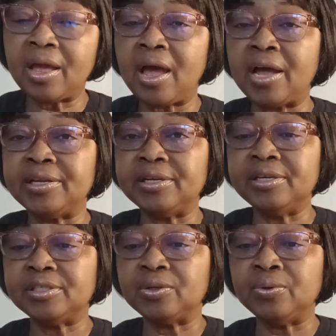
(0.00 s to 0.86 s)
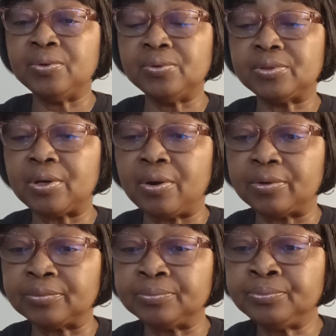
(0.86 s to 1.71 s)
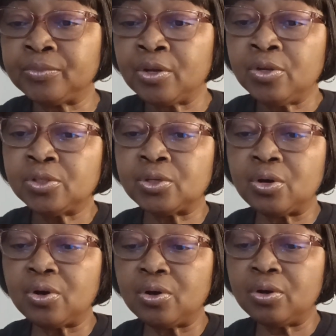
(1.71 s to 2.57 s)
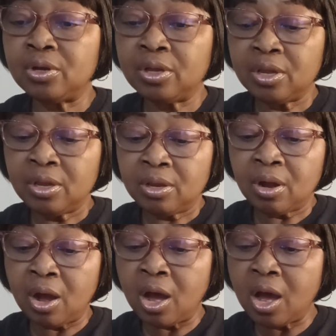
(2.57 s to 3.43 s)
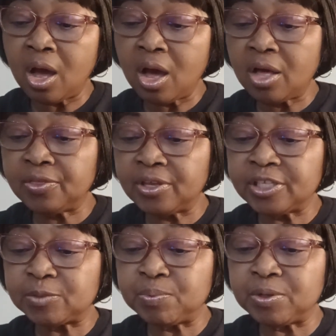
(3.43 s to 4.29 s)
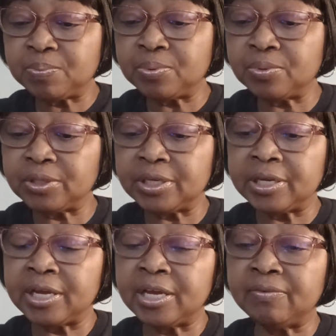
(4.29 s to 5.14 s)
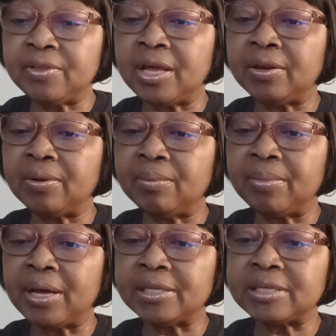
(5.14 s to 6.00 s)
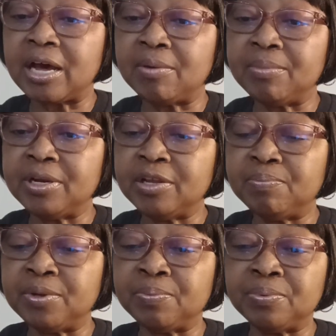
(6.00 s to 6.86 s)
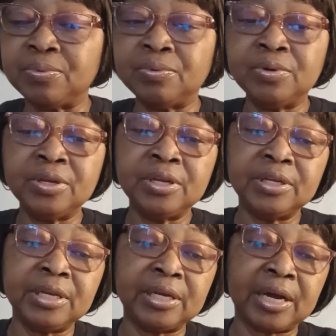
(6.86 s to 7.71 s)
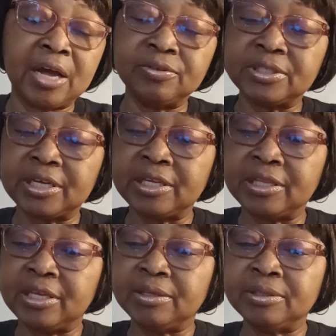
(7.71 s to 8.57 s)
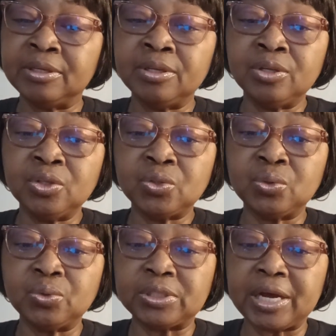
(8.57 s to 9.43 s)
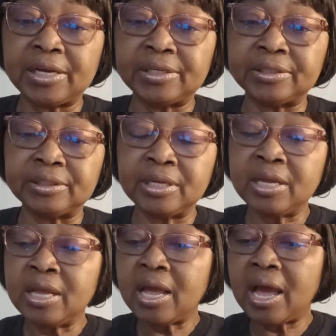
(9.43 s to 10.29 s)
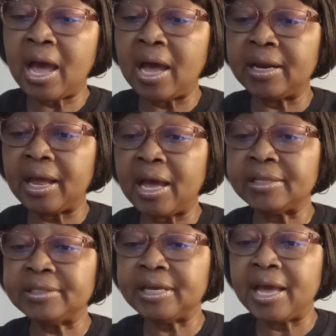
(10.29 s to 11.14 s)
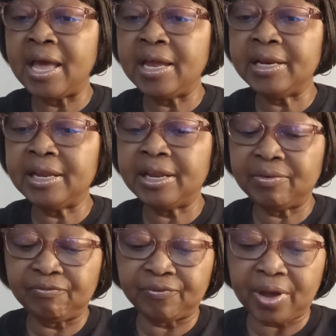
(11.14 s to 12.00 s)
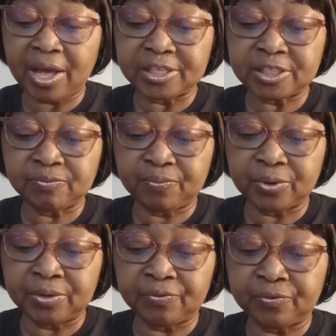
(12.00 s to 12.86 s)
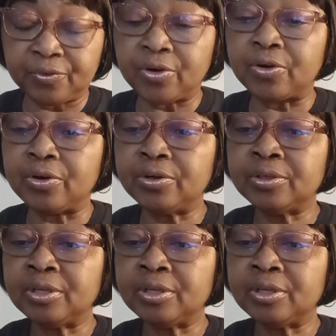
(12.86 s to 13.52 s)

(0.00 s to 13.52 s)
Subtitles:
and the list goes on. So all these people, they gave their numbers, how many people they counted them totaling. And at the end in verse 44,